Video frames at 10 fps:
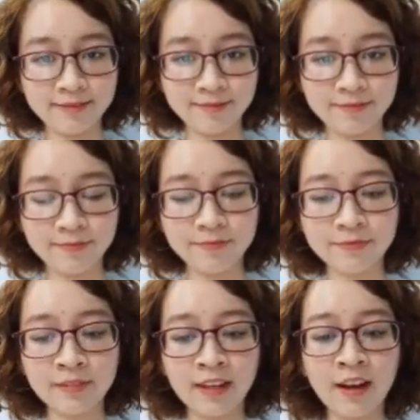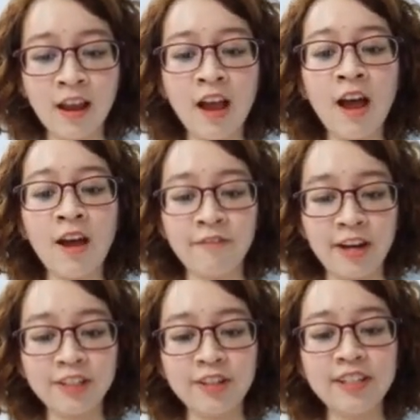1.
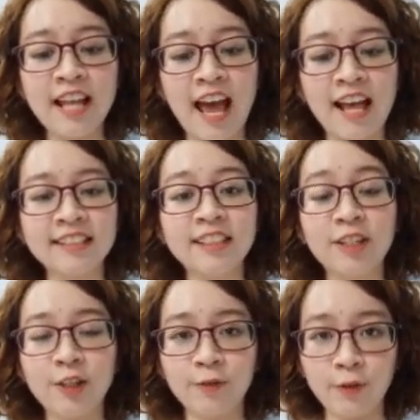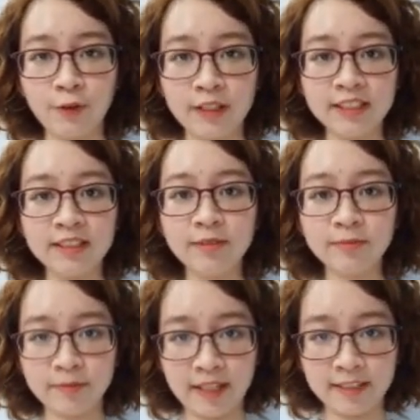Factors that influence
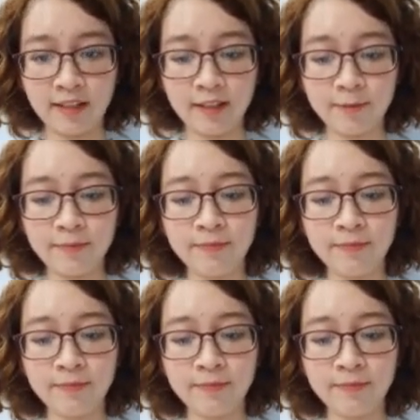perception.